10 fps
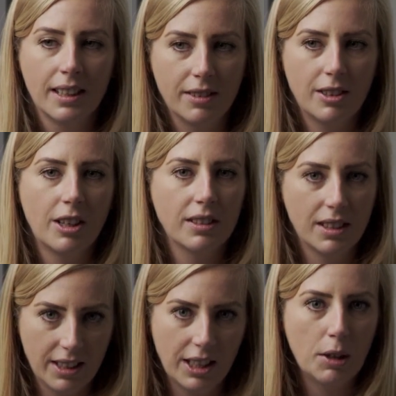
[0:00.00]
and start
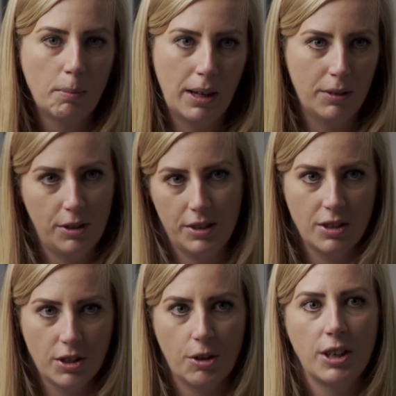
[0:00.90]
to think about those
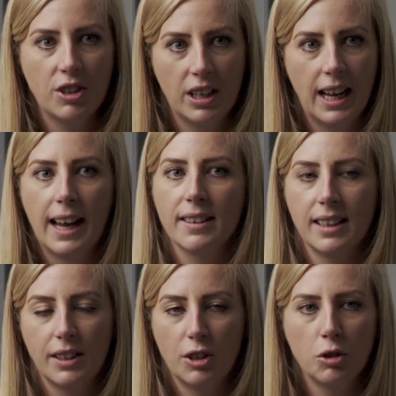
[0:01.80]
integration
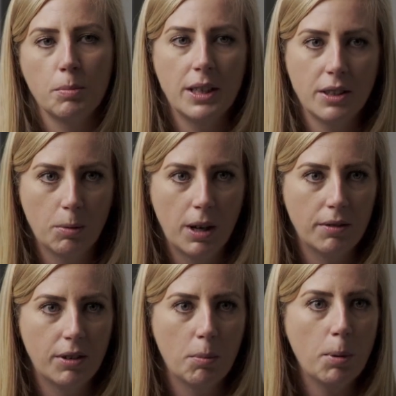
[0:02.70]
layers and those media
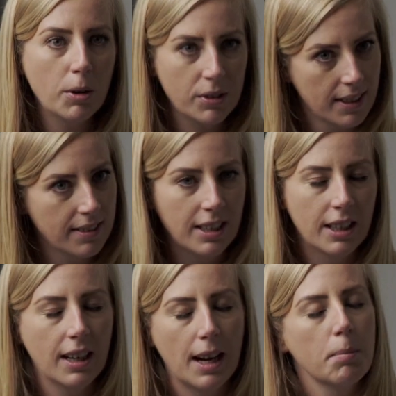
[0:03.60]
workflow
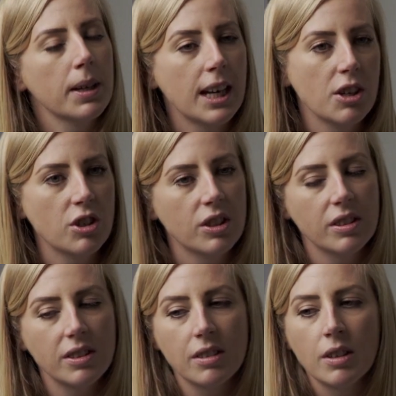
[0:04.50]
processing
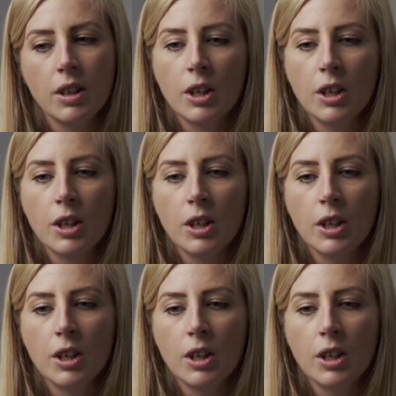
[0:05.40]
applications.